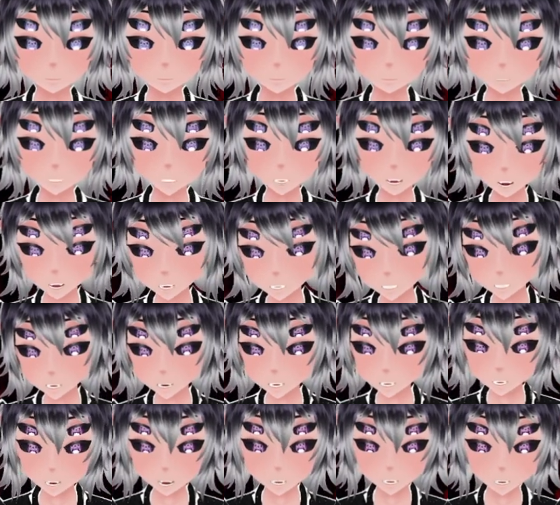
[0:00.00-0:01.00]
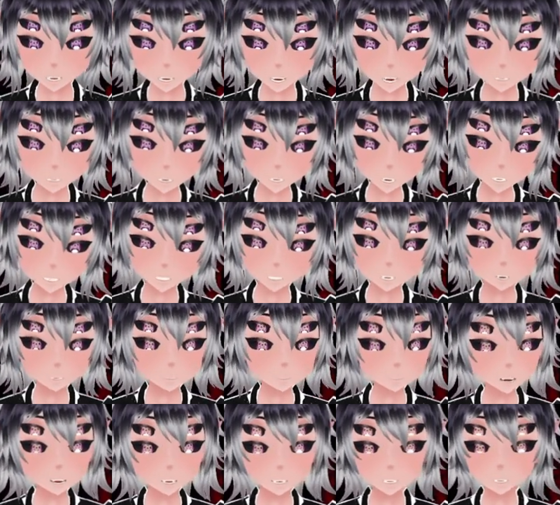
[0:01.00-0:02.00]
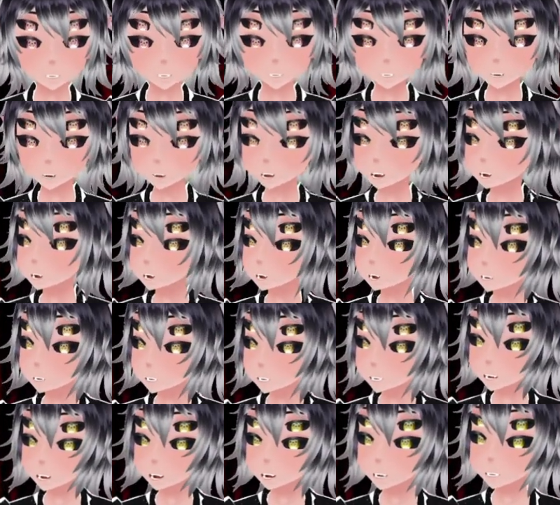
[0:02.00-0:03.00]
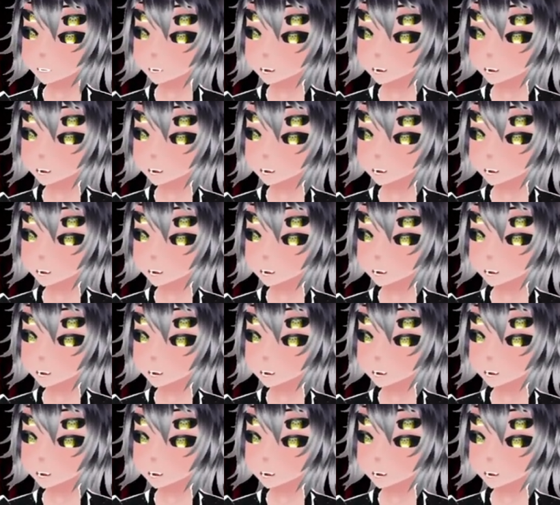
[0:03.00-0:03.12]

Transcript: Simple as that, really. It was fun for the short time that I